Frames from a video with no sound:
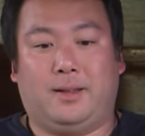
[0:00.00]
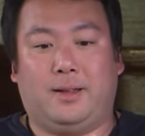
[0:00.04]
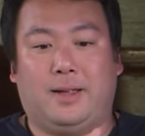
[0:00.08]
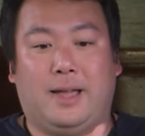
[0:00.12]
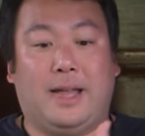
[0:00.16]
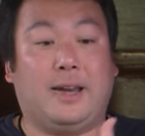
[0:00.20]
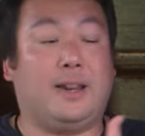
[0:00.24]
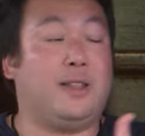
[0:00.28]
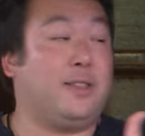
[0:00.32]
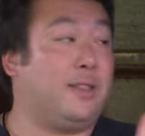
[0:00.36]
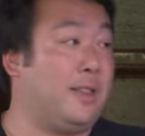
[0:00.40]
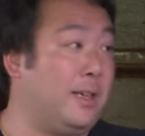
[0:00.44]

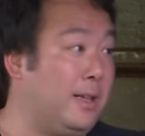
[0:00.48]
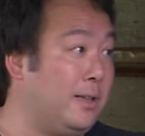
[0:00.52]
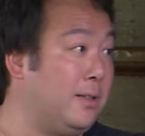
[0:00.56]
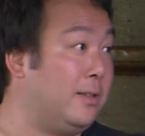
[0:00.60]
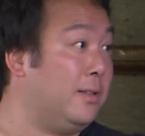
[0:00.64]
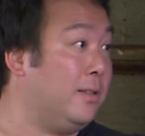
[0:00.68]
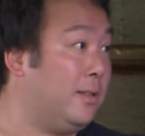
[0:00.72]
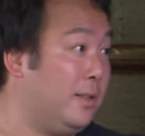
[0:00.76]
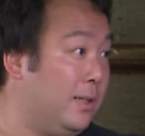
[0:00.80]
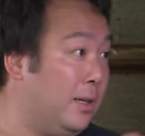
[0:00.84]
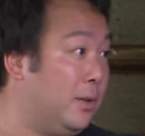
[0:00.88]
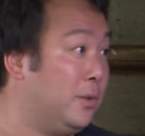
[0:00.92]

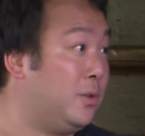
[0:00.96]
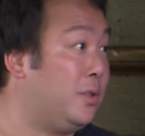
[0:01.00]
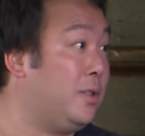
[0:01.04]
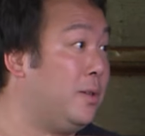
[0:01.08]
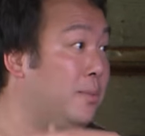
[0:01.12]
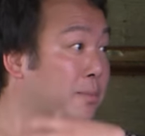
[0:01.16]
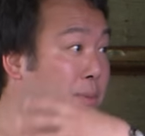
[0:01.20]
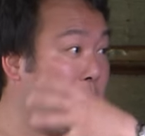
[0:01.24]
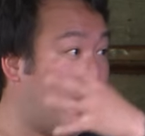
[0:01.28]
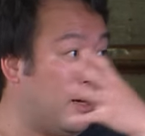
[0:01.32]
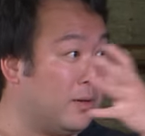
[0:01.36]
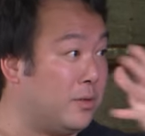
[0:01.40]
anything, you know,
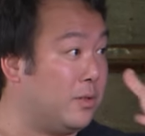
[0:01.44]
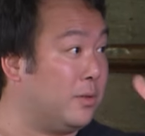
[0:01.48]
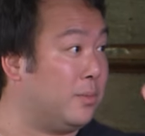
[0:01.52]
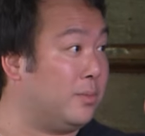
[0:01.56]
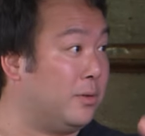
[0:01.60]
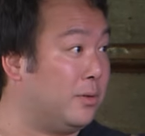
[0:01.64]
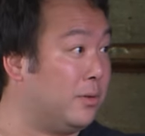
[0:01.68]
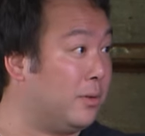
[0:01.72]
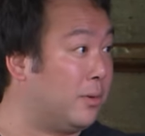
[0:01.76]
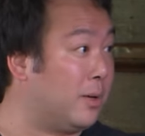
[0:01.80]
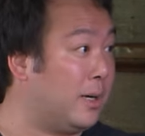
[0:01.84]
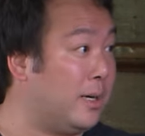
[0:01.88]
seemed
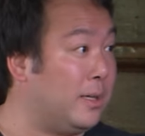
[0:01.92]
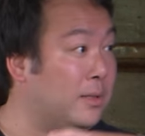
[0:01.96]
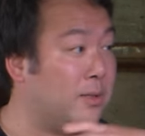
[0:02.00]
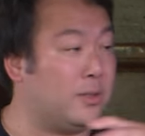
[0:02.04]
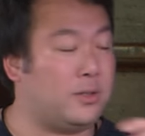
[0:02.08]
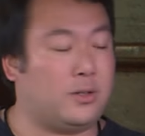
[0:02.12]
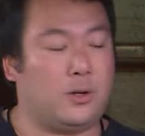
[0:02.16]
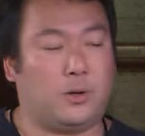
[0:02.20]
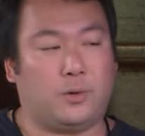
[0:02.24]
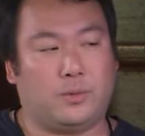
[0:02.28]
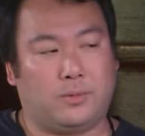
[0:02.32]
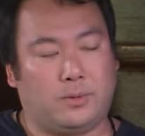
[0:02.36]
possible, right?
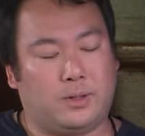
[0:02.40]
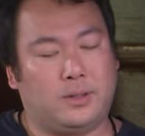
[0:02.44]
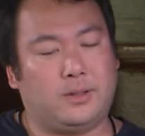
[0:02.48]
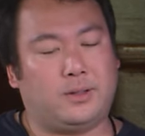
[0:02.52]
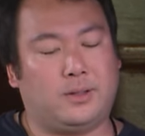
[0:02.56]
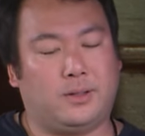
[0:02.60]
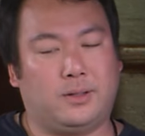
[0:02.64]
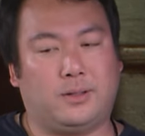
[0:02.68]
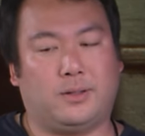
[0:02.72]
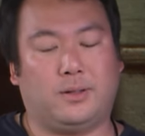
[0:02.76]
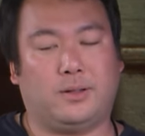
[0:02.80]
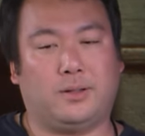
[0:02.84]
So
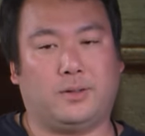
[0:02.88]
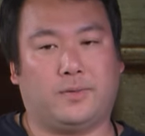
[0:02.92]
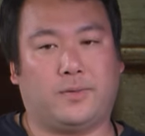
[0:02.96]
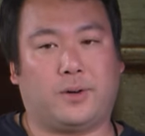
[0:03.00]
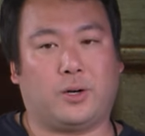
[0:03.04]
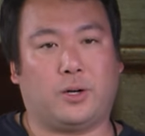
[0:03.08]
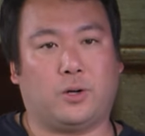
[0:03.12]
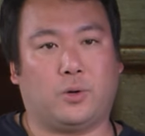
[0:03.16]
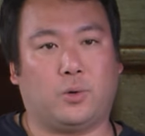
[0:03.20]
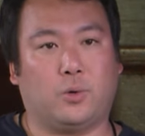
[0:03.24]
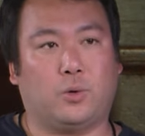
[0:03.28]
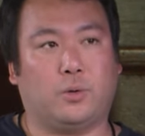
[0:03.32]
it's
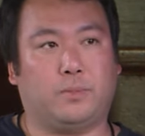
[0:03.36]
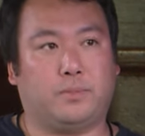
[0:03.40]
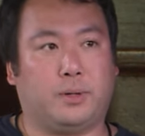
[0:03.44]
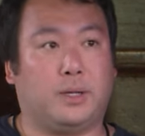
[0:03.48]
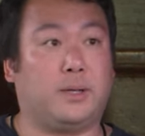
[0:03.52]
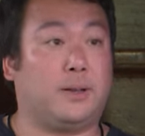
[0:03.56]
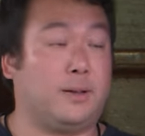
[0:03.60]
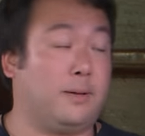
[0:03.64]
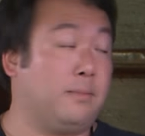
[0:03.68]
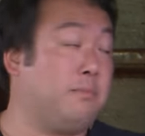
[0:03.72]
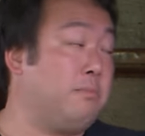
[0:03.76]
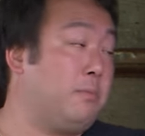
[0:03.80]
very cool, but
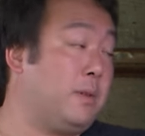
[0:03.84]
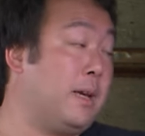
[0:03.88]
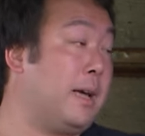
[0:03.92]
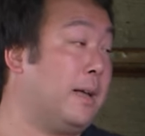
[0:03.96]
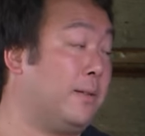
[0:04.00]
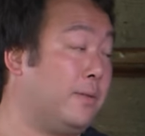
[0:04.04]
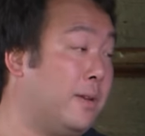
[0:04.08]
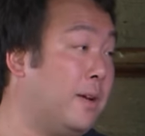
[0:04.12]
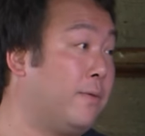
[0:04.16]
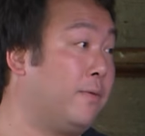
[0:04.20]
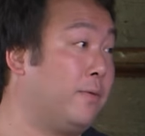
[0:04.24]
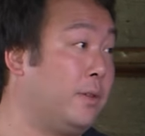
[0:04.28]
yeah,
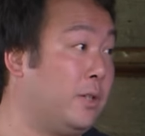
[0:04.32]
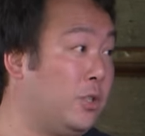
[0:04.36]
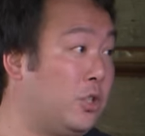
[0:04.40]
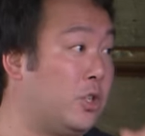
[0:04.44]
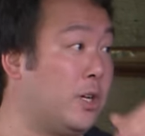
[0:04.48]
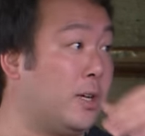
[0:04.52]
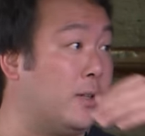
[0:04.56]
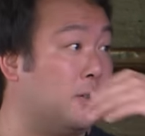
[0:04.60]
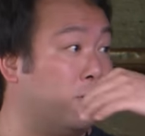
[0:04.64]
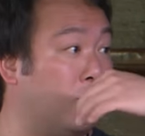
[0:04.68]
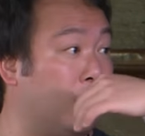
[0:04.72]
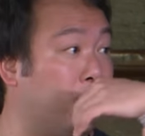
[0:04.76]
definitely
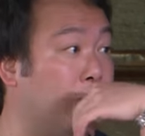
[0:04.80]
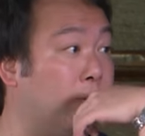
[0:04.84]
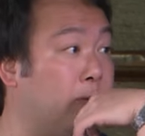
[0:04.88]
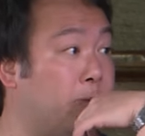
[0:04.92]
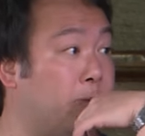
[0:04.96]
challenging.